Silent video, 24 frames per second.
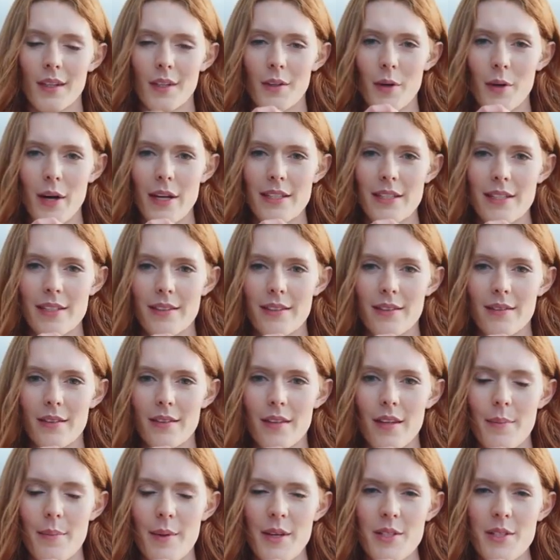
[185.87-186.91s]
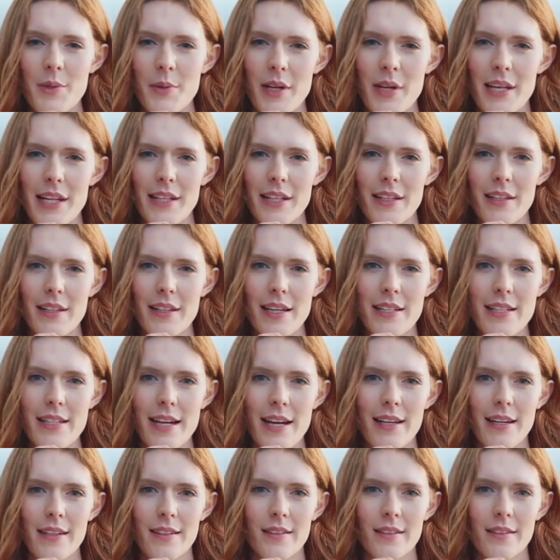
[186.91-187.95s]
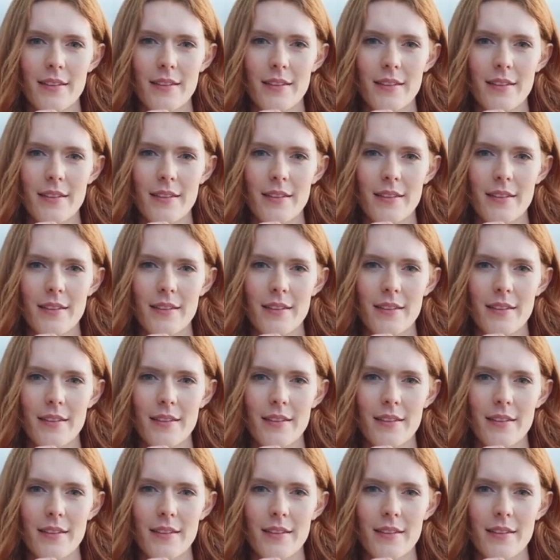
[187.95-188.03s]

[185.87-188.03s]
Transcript: Great. Am I doing anything on that day?